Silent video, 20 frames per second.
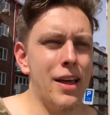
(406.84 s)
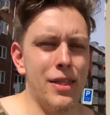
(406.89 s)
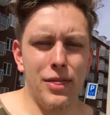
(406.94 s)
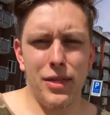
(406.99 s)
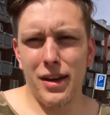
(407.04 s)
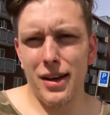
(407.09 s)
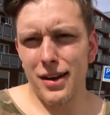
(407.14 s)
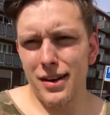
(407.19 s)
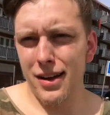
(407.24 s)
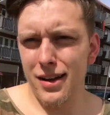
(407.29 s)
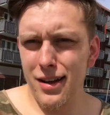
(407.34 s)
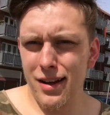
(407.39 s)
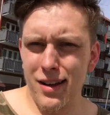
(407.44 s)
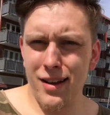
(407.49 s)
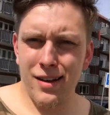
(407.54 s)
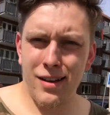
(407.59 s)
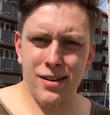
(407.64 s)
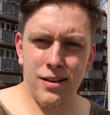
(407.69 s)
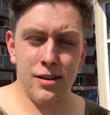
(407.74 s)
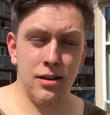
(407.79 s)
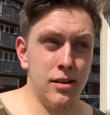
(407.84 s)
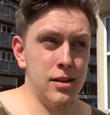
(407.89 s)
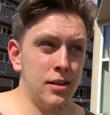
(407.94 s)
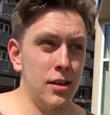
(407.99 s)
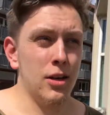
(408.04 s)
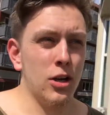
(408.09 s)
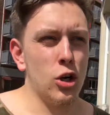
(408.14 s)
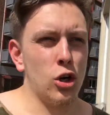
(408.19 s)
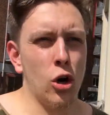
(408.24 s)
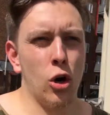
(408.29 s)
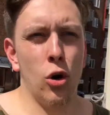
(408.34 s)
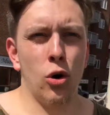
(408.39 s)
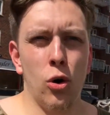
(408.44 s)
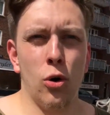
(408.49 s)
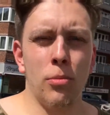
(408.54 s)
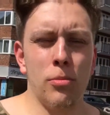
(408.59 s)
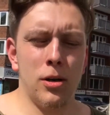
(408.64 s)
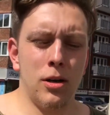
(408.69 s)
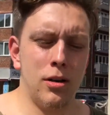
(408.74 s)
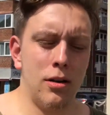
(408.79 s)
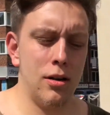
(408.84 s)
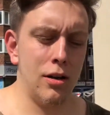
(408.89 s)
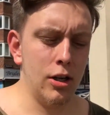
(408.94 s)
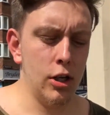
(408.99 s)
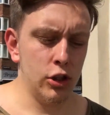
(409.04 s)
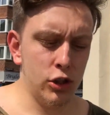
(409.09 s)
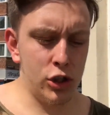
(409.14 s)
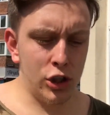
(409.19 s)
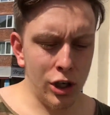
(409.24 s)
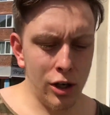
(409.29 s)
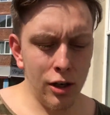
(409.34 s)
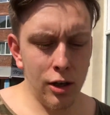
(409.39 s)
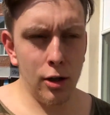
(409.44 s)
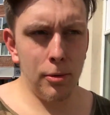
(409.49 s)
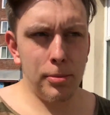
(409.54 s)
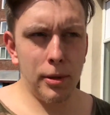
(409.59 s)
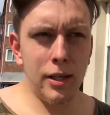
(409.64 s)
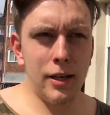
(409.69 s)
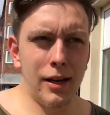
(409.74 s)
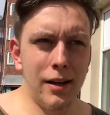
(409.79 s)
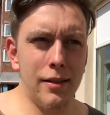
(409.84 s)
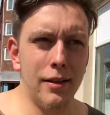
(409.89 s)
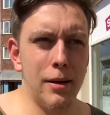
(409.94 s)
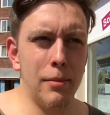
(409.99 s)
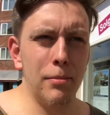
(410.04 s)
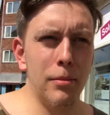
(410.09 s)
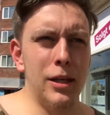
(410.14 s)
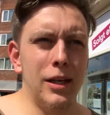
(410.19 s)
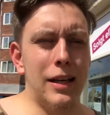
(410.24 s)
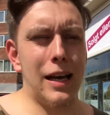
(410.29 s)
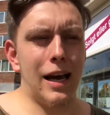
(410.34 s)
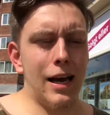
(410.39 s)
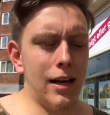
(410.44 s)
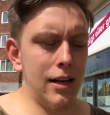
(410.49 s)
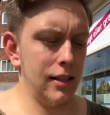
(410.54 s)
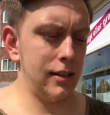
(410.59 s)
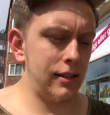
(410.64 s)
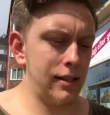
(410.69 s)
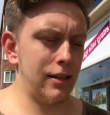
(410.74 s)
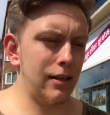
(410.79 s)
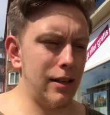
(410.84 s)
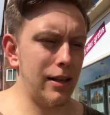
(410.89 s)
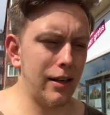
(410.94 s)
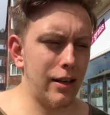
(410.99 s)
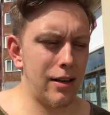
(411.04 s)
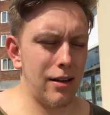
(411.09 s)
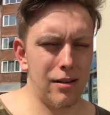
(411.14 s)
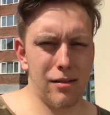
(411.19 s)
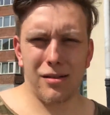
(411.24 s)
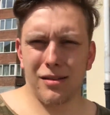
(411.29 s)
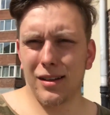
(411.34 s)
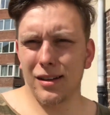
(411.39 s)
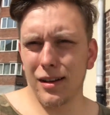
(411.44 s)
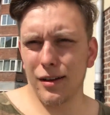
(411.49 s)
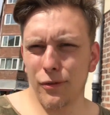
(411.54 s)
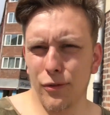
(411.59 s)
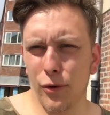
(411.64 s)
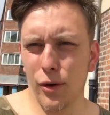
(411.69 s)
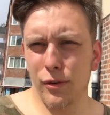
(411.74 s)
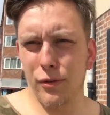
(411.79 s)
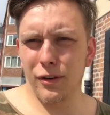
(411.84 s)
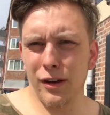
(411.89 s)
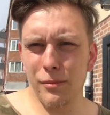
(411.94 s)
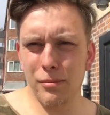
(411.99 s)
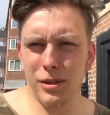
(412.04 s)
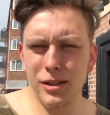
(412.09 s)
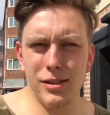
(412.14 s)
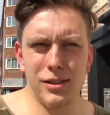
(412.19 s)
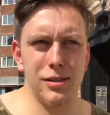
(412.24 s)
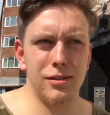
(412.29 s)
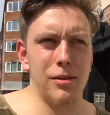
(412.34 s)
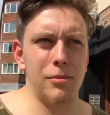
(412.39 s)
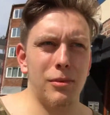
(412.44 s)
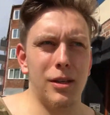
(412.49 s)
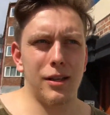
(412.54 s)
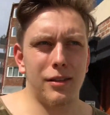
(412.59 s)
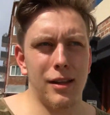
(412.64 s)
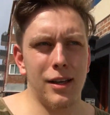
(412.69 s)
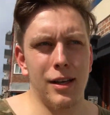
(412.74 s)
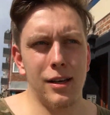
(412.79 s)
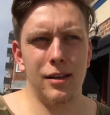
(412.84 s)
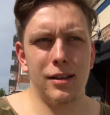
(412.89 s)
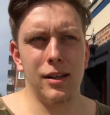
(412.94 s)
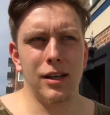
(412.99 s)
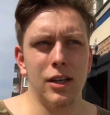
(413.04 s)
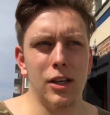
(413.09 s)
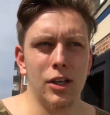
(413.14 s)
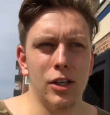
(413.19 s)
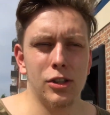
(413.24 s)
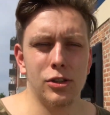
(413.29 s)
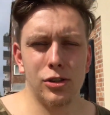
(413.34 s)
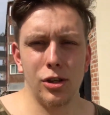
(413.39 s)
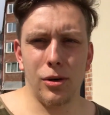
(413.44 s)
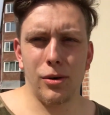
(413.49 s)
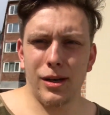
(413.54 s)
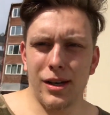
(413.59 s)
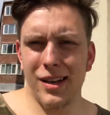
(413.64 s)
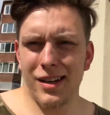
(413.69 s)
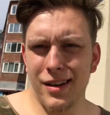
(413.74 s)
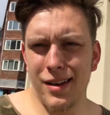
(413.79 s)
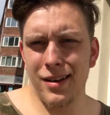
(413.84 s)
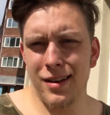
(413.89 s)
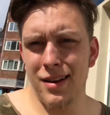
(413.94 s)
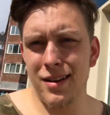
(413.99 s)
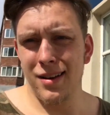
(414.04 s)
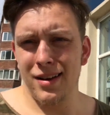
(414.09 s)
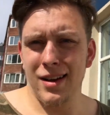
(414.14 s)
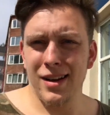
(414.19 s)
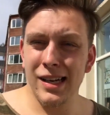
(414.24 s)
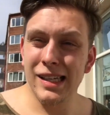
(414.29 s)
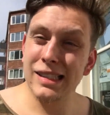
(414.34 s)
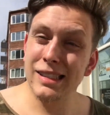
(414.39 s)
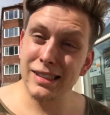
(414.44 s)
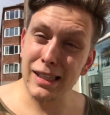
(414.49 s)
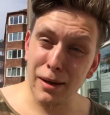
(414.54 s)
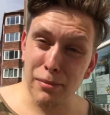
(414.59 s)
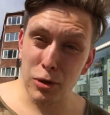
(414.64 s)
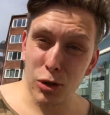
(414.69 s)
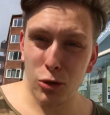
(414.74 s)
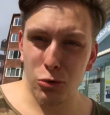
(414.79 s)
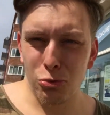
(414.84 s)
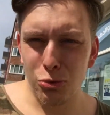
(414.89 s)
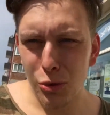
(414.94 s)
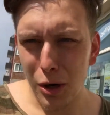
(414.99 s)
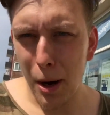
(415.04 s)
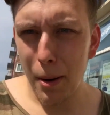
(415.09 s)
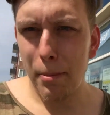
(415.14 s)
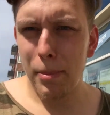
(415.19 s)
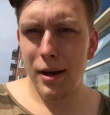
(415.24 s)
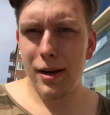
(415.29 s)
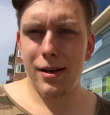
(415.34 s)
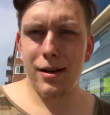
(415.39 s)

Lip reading: and then go home, chill a little bit, and then meet Alex in like, I think like 45 minutes, something like that. So time to grub.